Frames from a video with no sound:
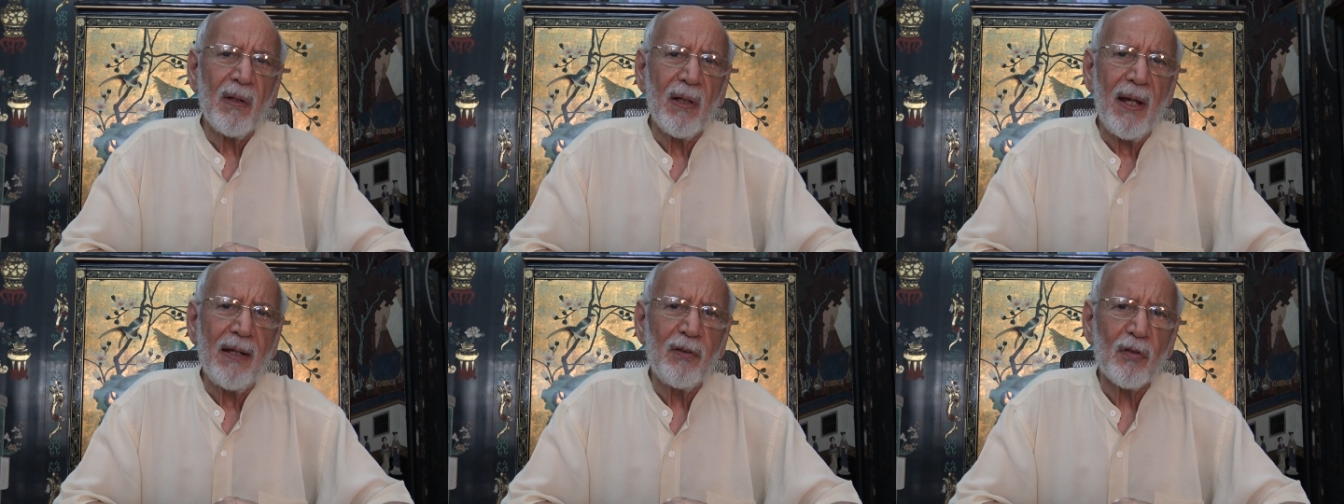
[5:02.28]
the
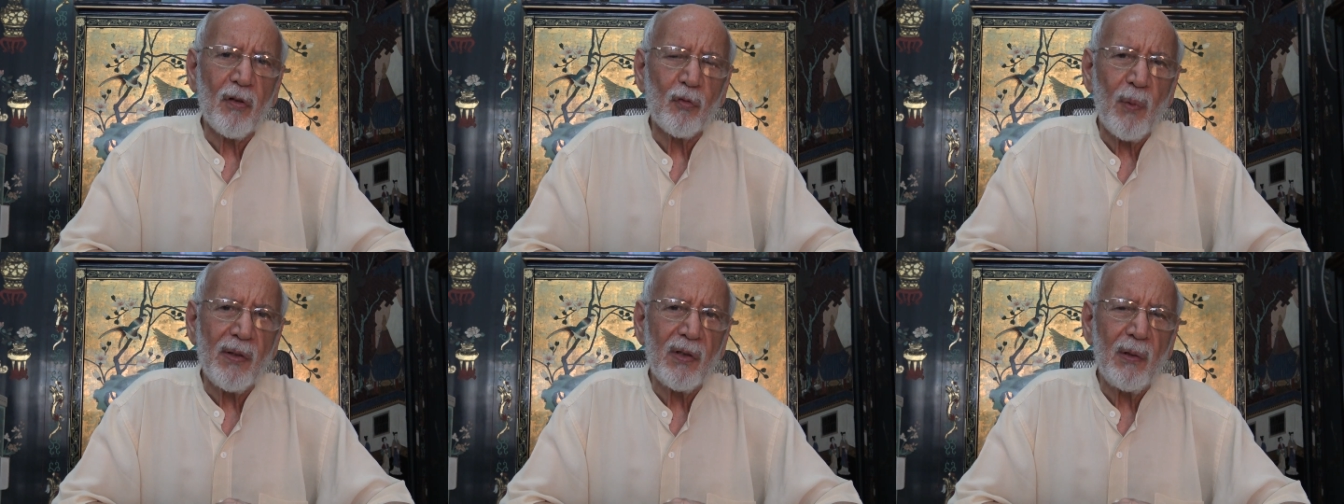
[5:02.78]
ages of
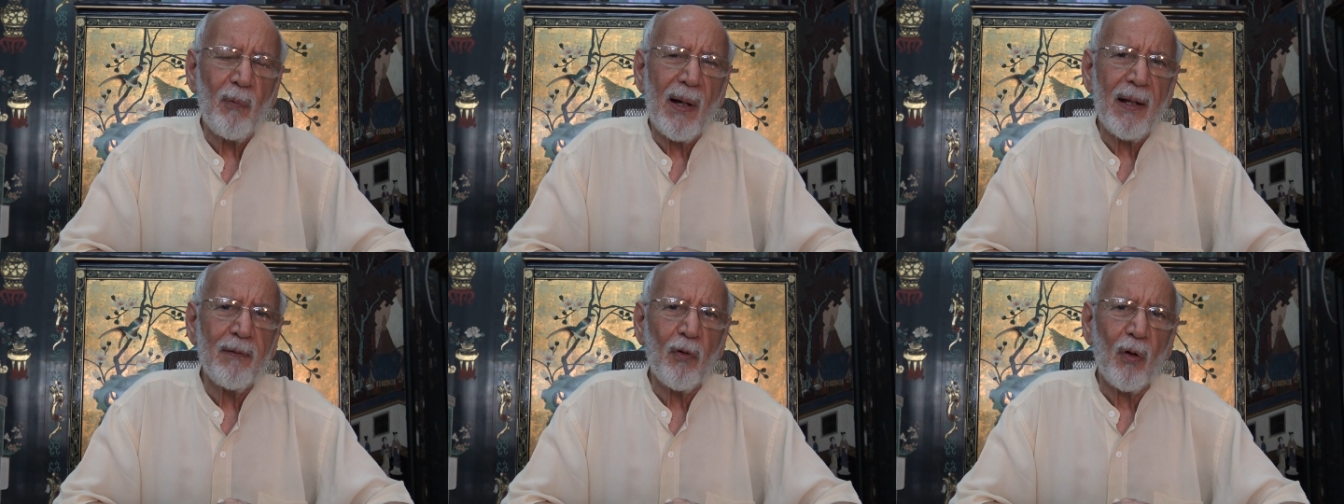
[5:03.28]

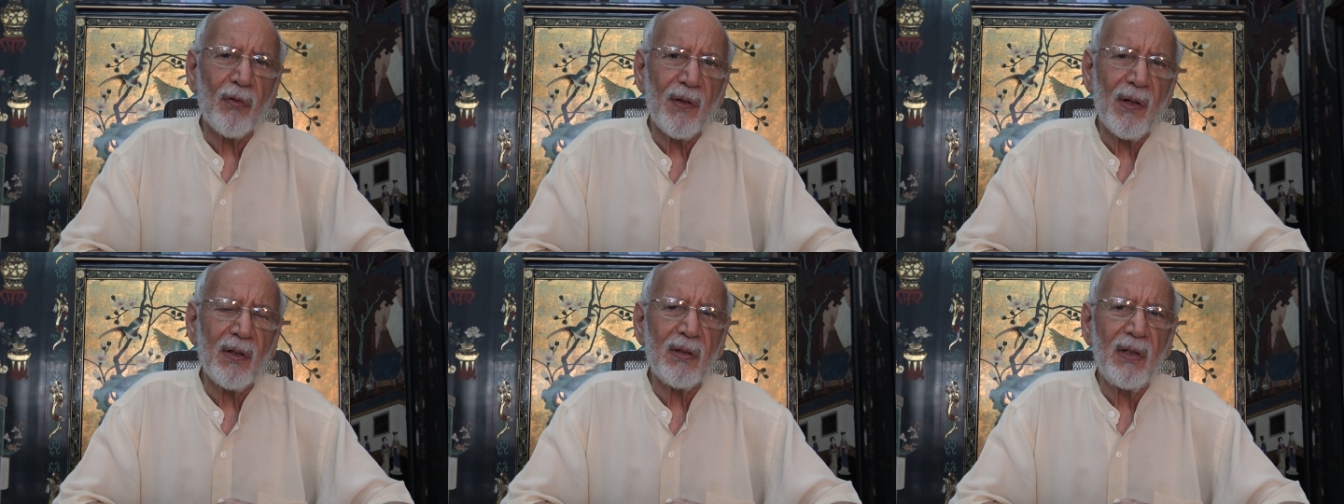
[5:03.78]
21 or
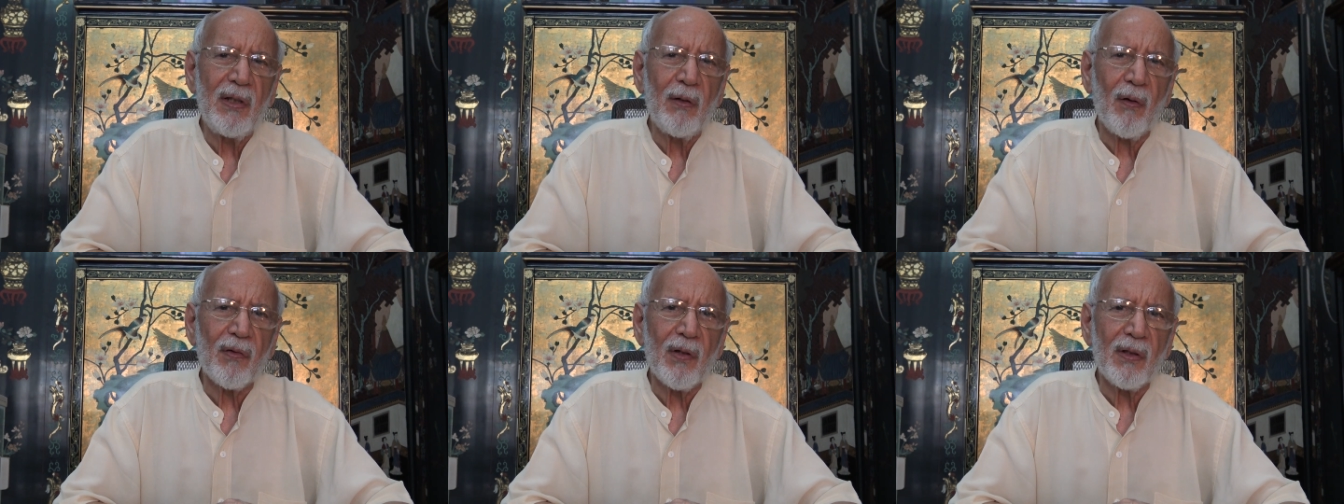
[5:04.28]
30
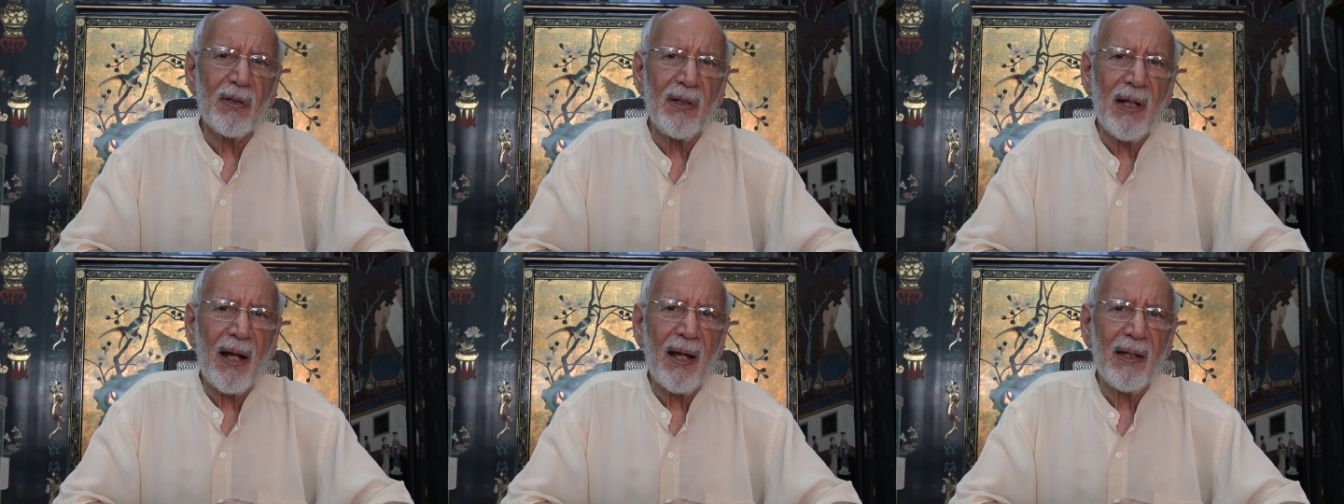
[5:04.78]
or
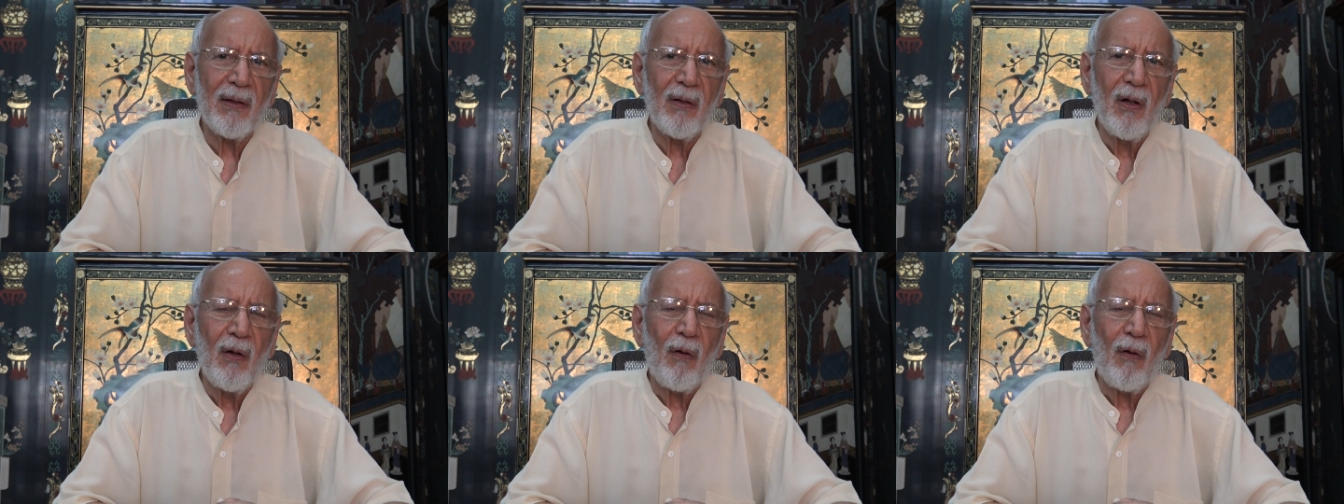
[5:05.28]
39